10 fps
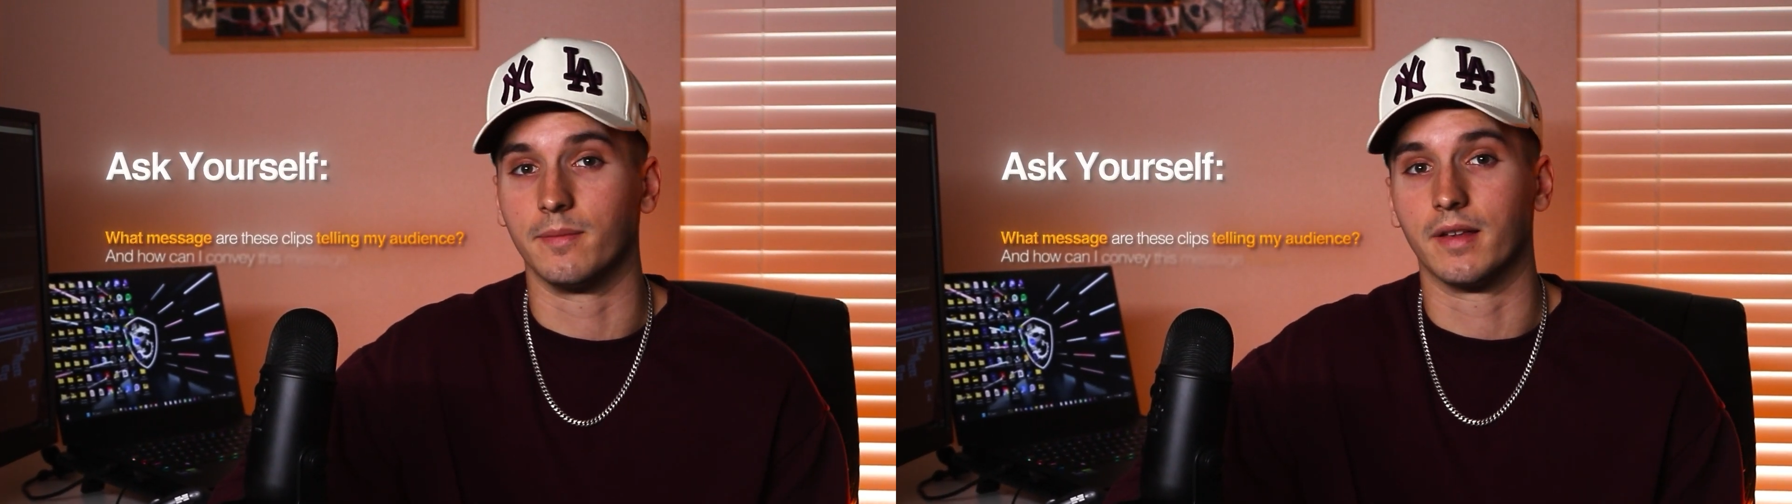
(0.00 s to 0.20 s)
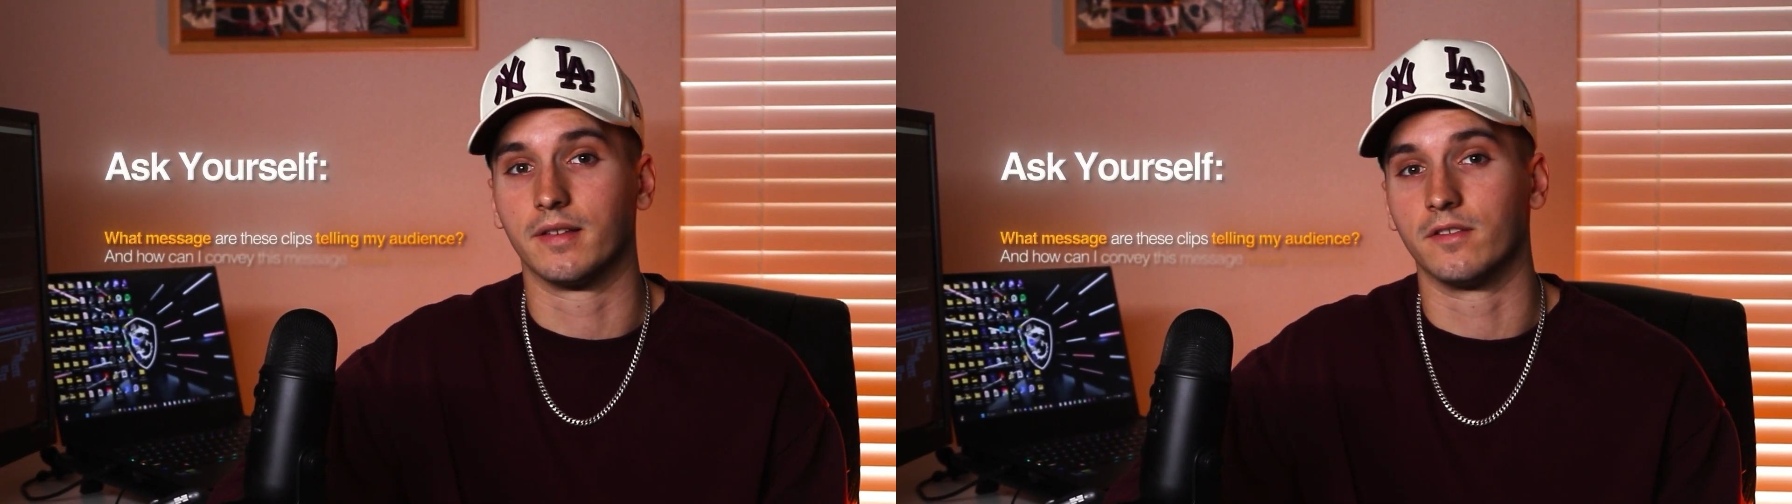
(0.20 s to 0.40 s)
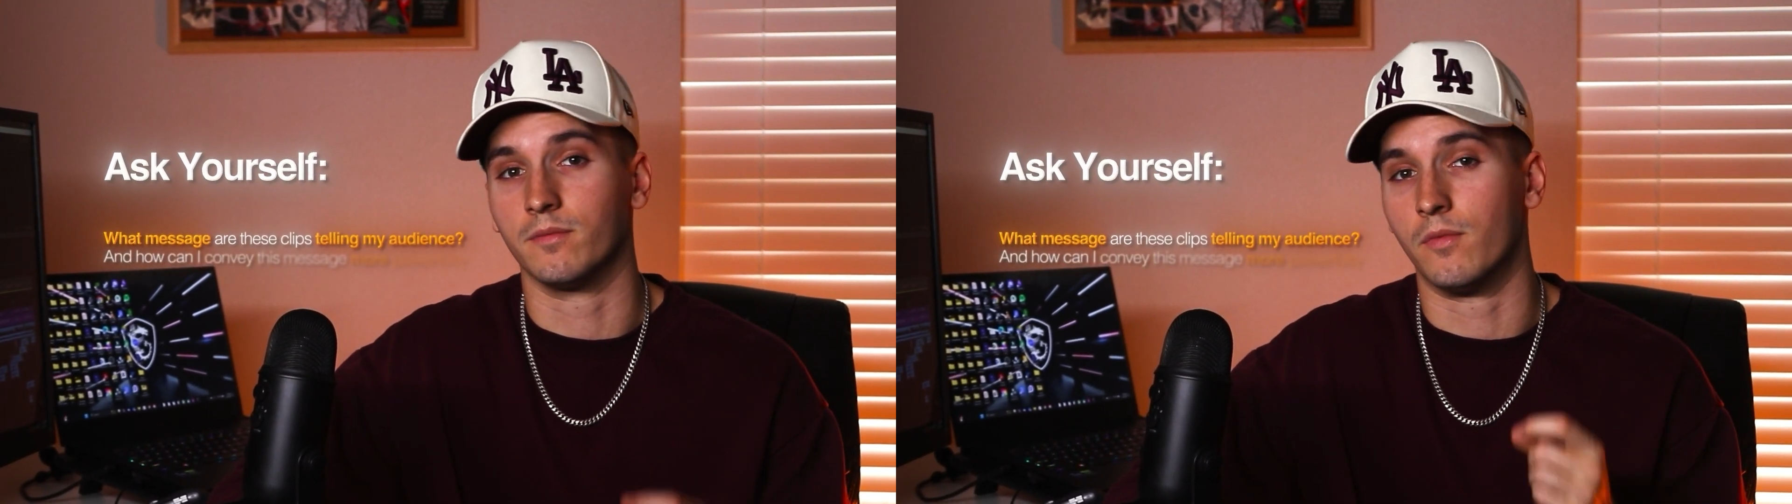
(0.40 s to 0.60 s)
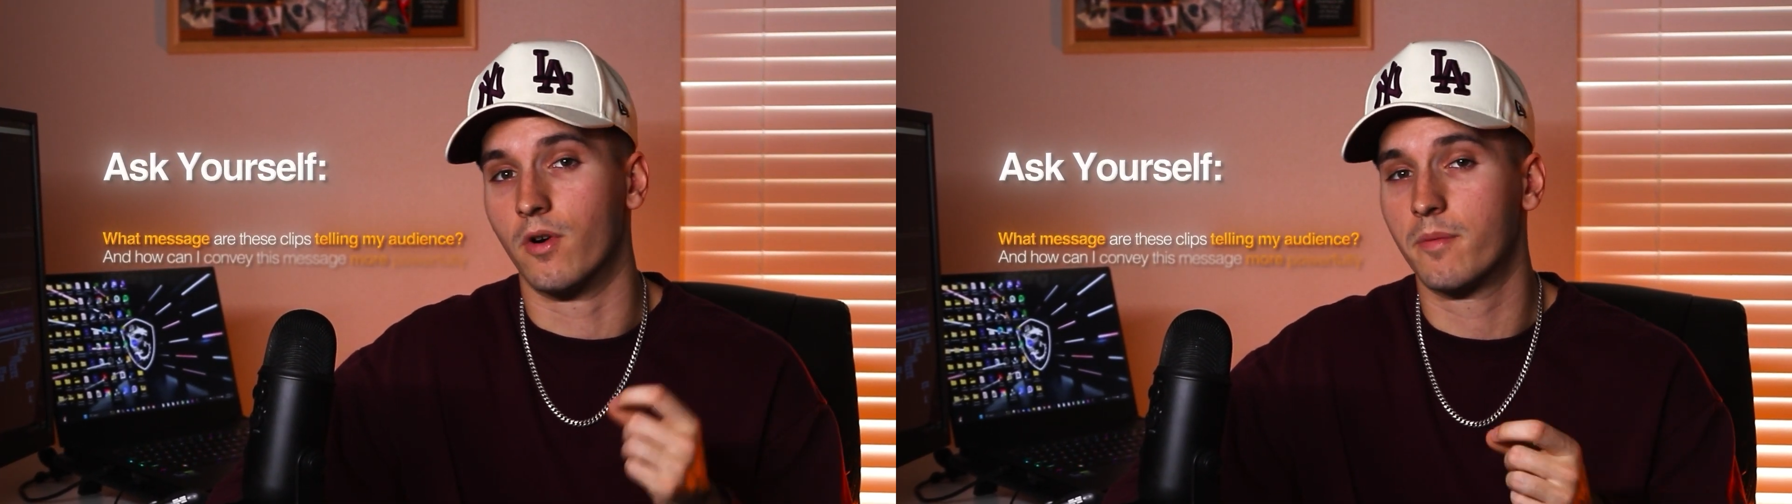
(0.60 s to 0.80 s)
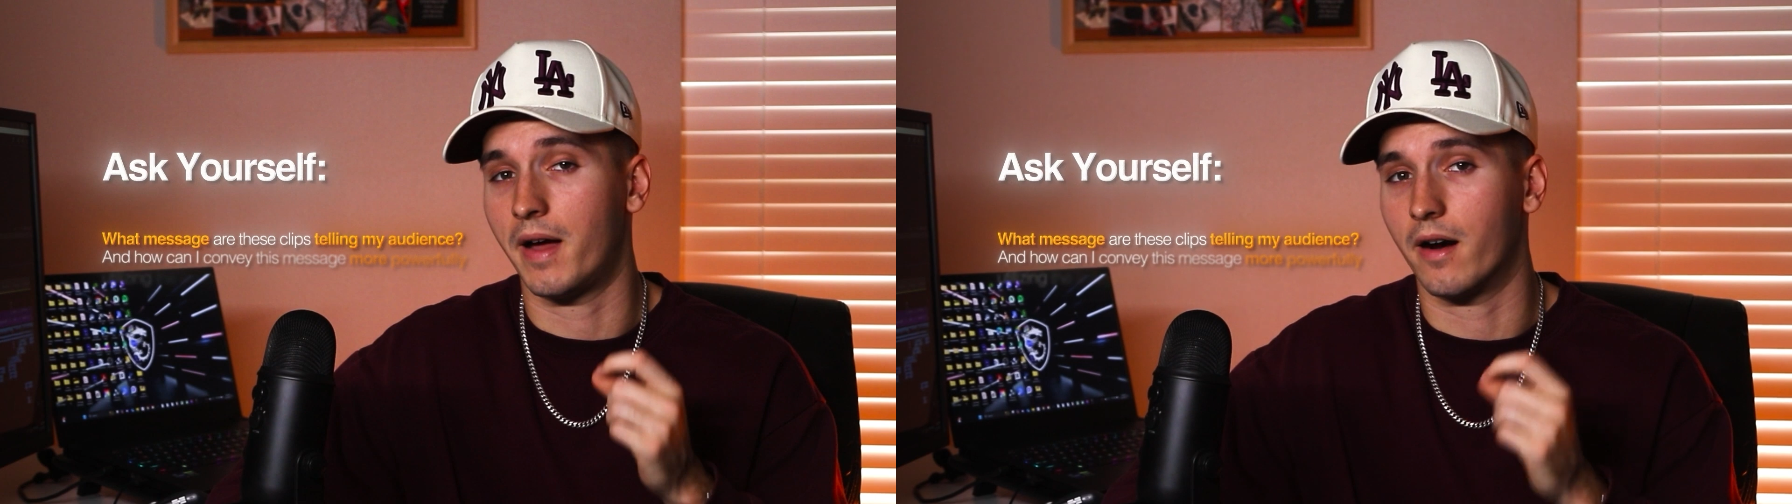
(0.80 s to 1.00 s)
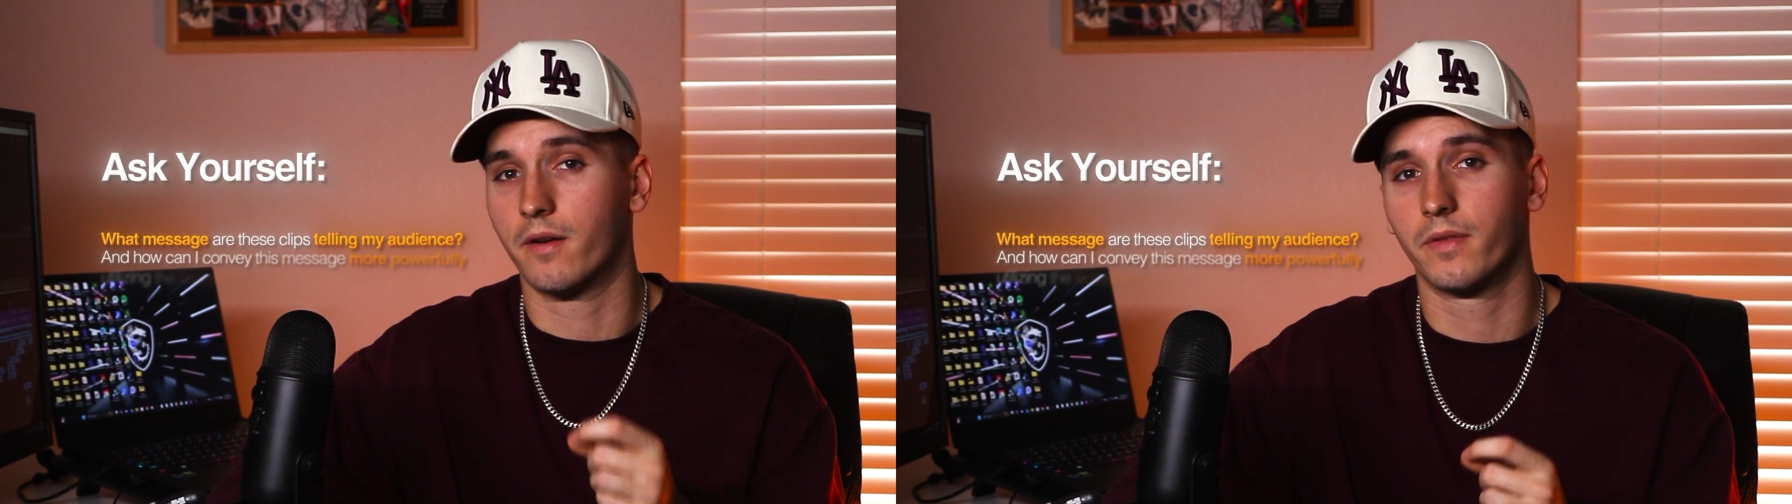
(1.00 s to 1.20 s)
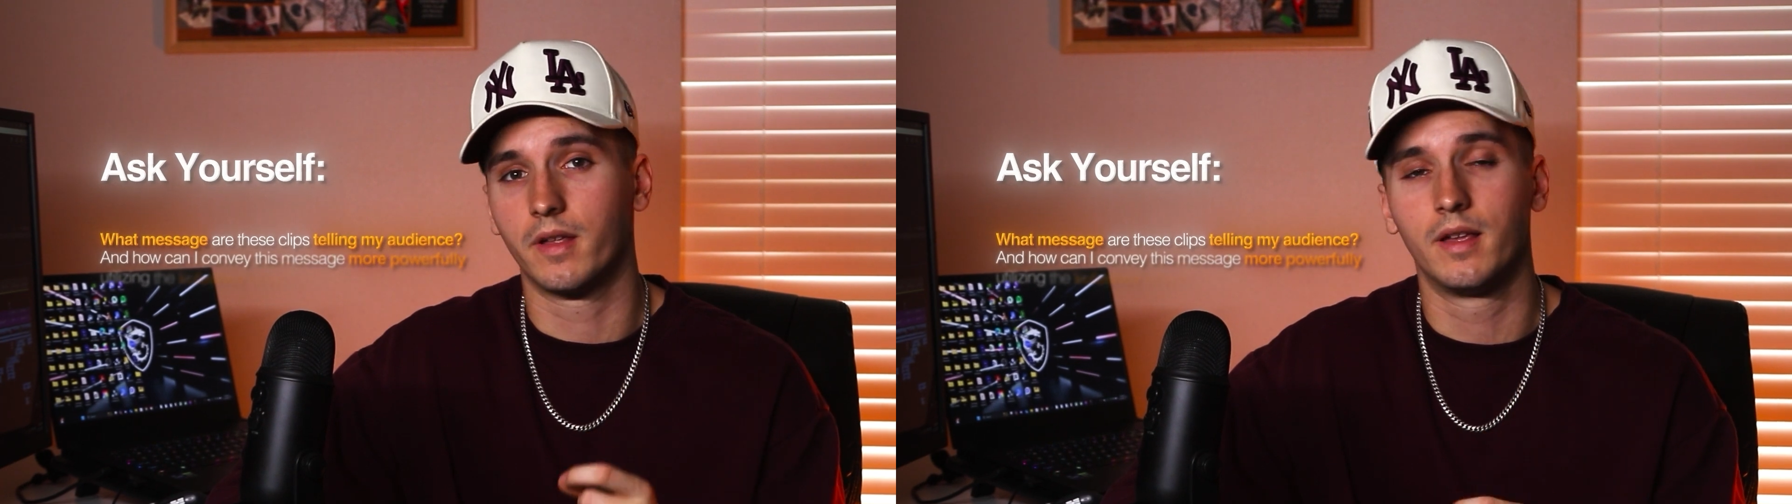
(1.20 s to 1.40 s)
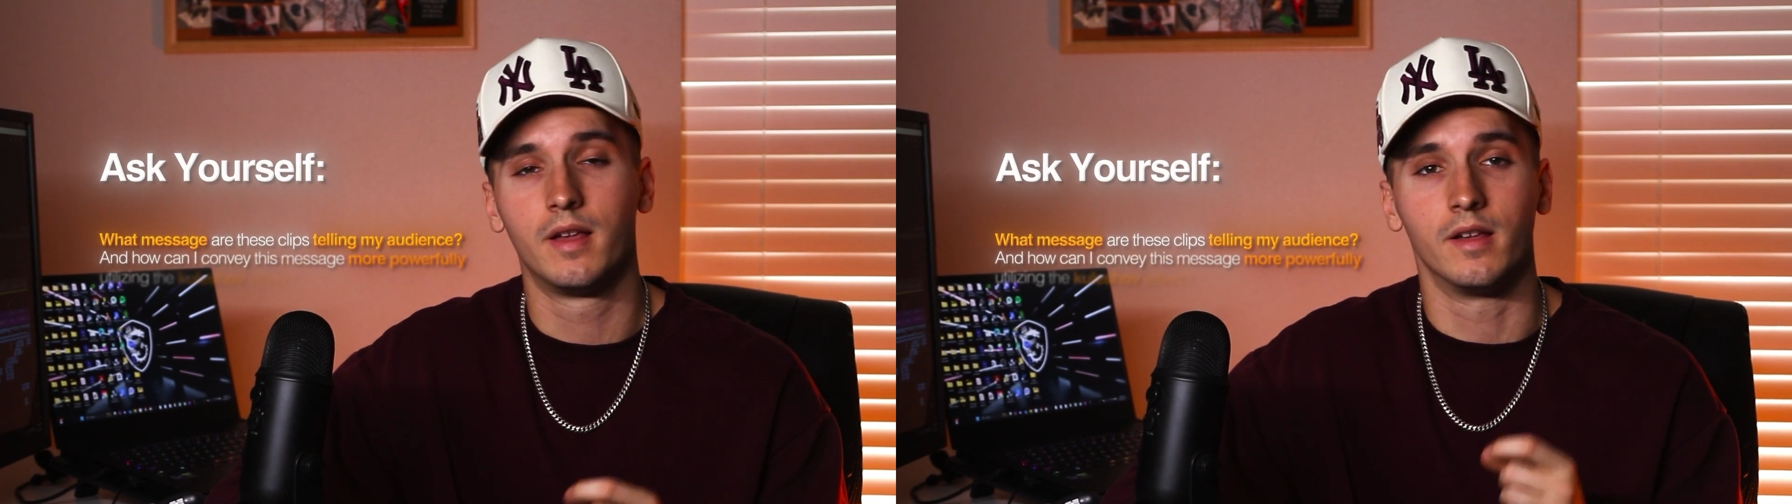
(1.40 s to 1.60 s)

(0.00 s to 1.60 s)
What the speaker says: message more powerfully